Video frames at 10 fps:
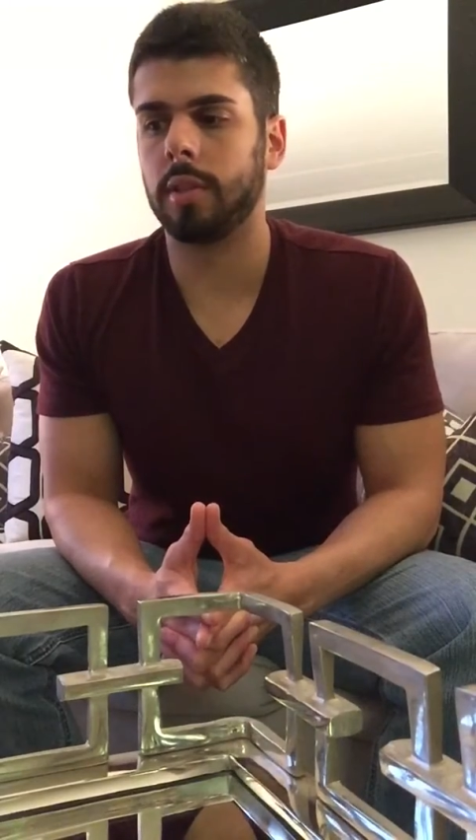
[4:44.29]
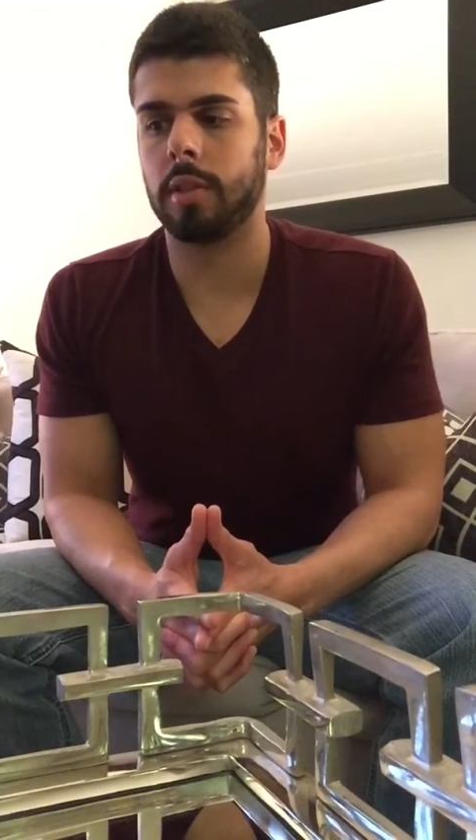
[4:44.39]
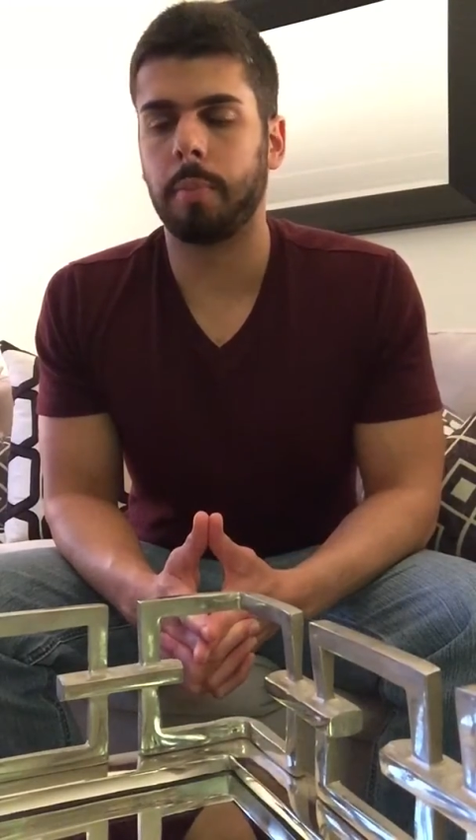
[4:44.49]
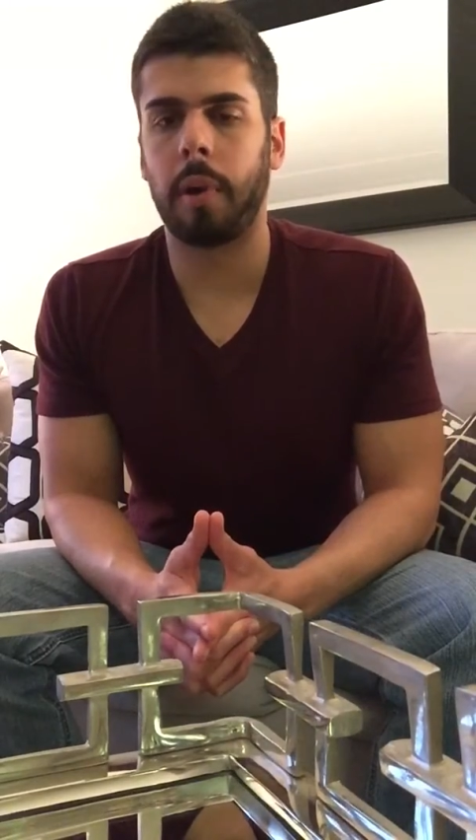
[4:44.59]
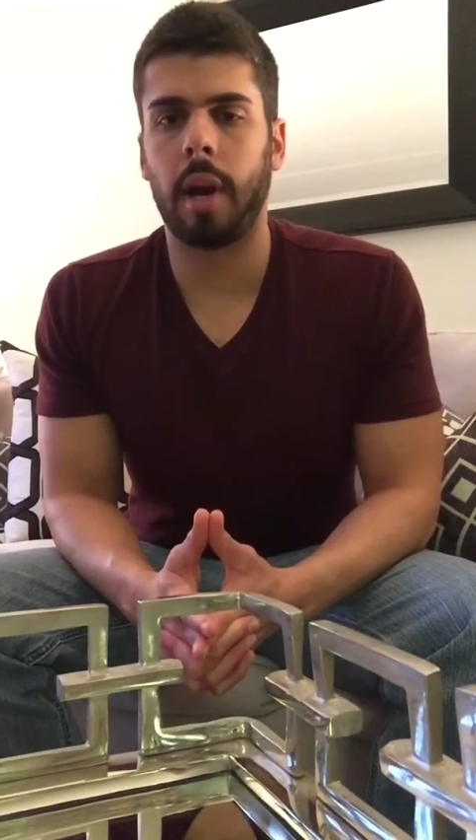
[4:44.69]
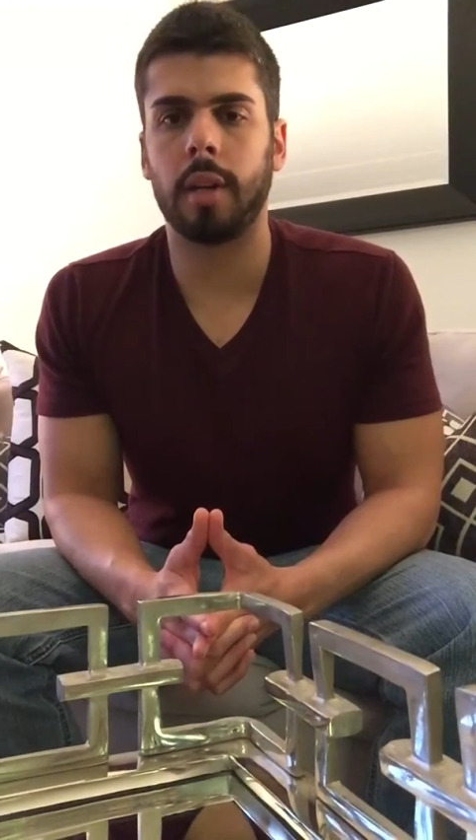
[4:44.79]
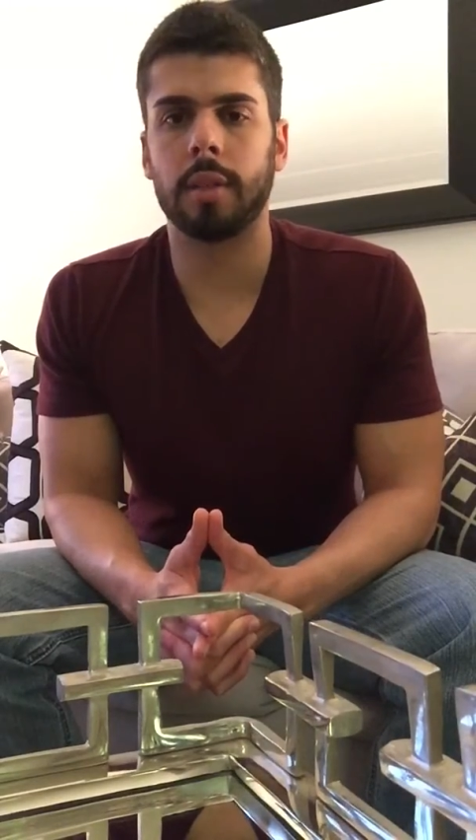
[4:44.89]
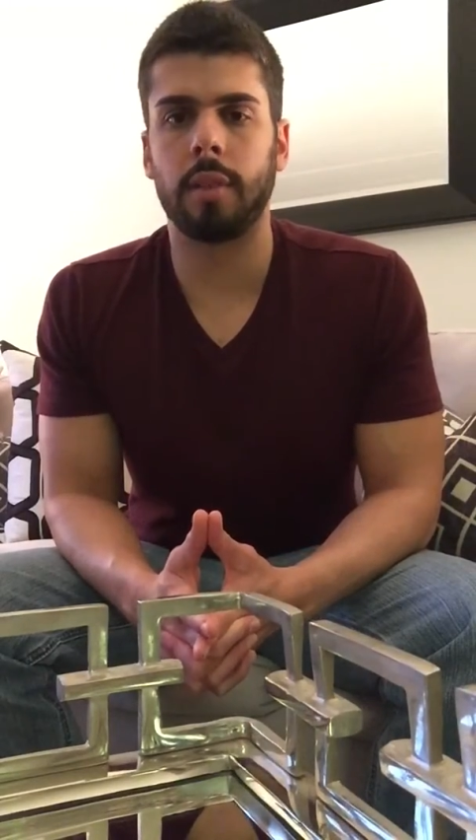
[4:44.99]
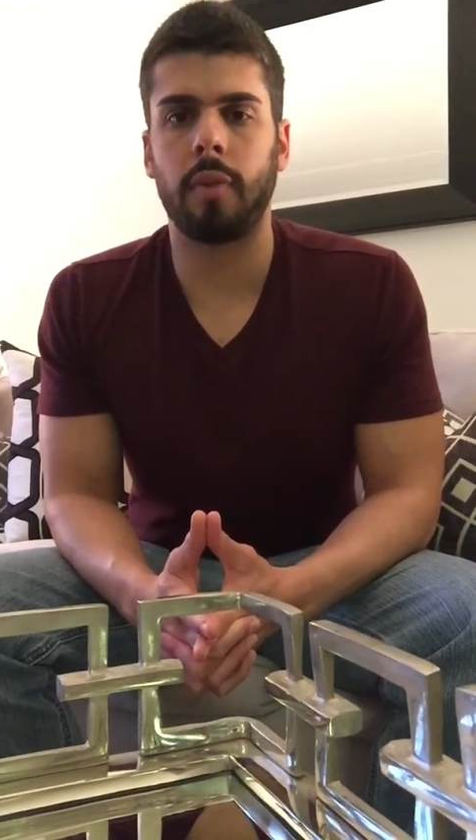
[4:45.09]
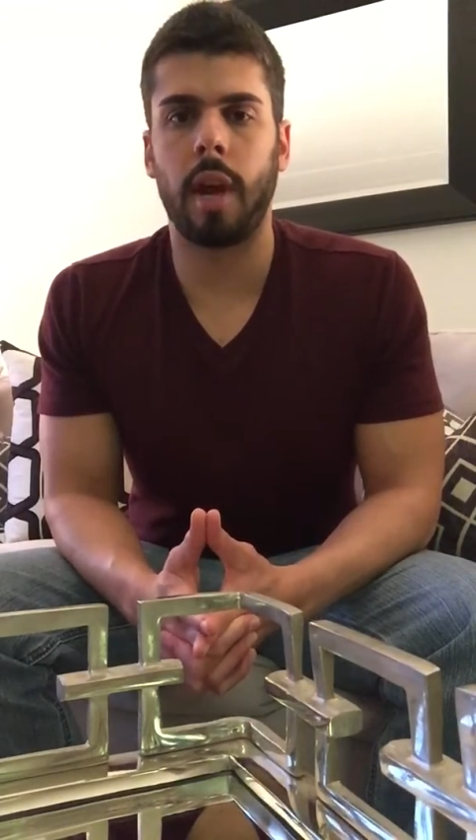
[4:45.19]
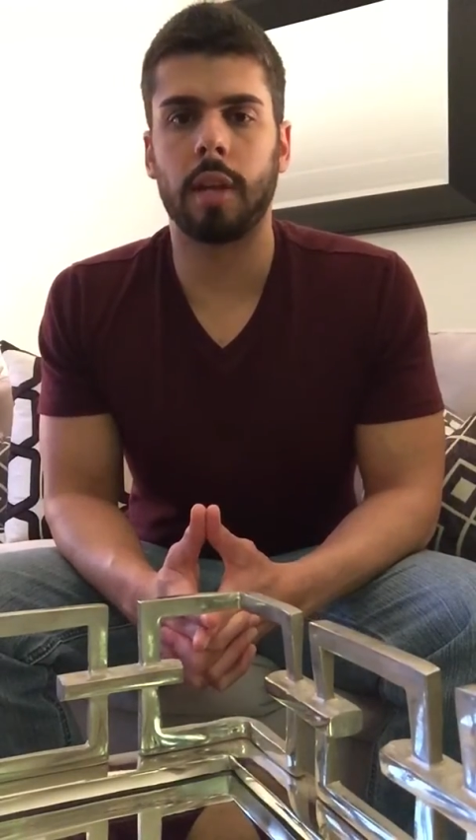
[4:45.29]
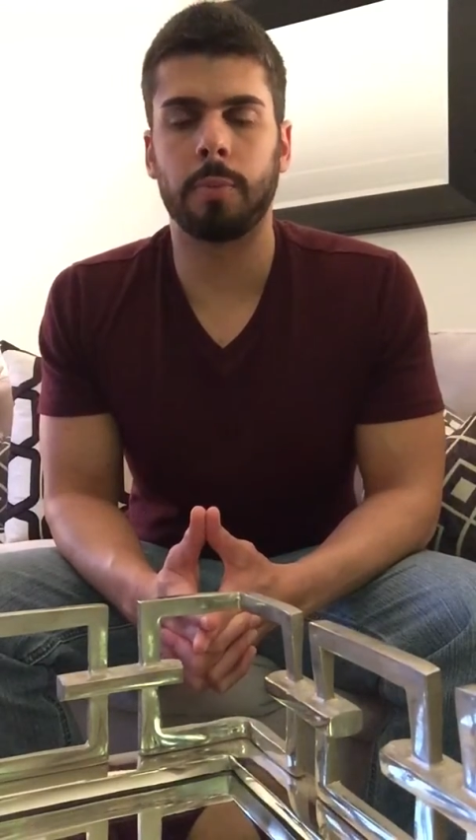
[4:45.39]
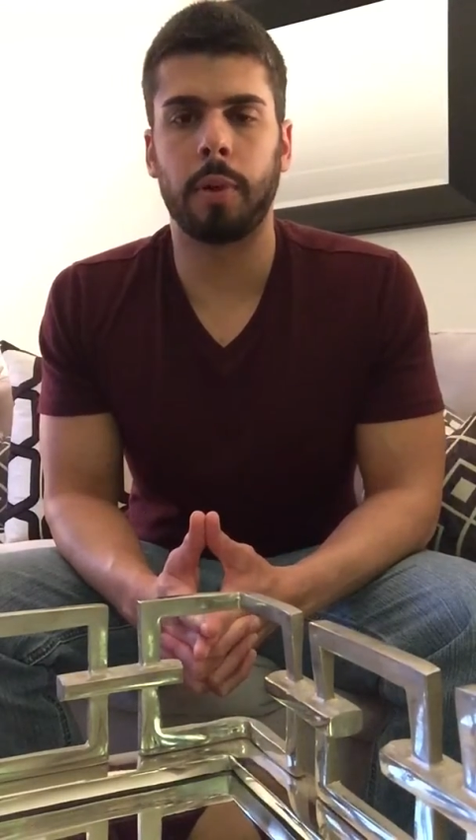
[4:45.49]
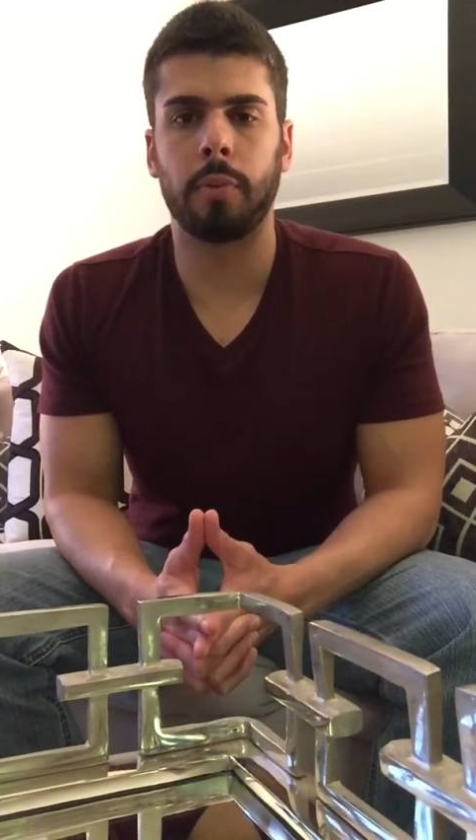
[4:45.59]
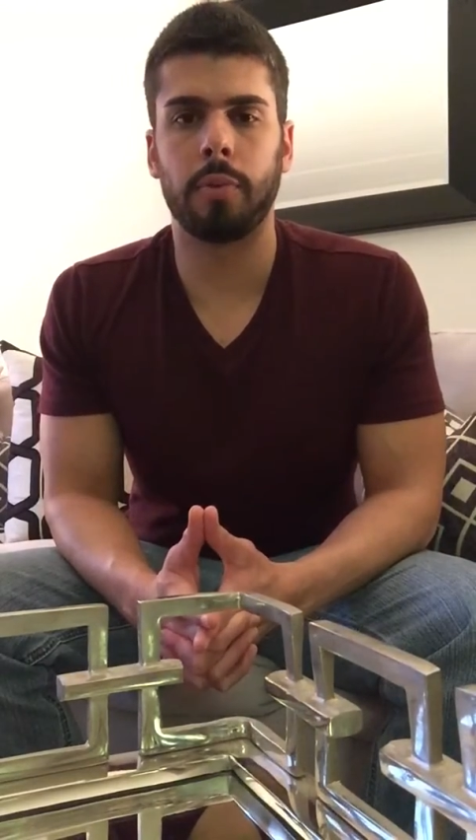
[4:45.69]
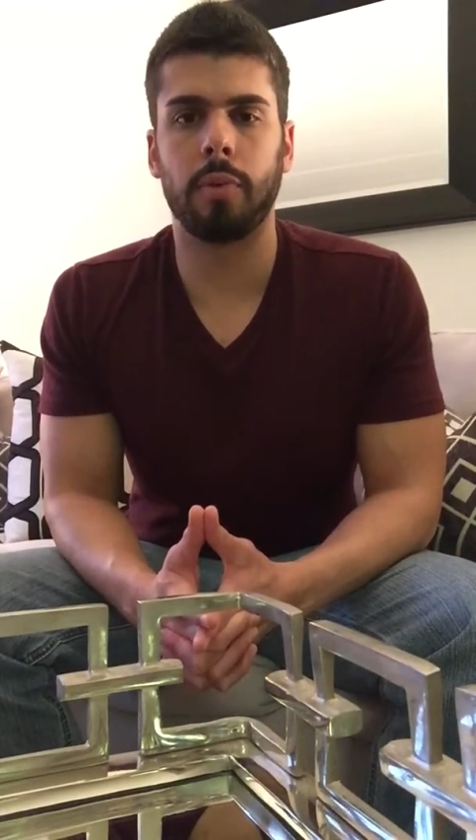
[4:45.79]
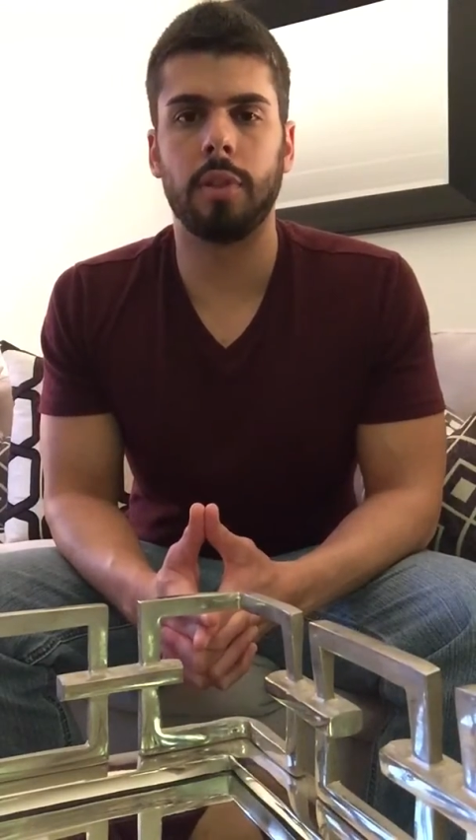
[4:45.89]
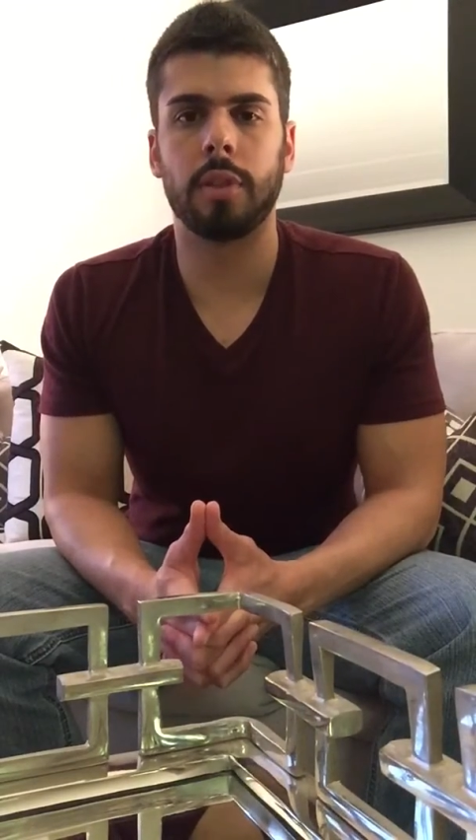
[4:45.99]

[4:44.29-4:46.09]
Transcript: and it's a positive aspect between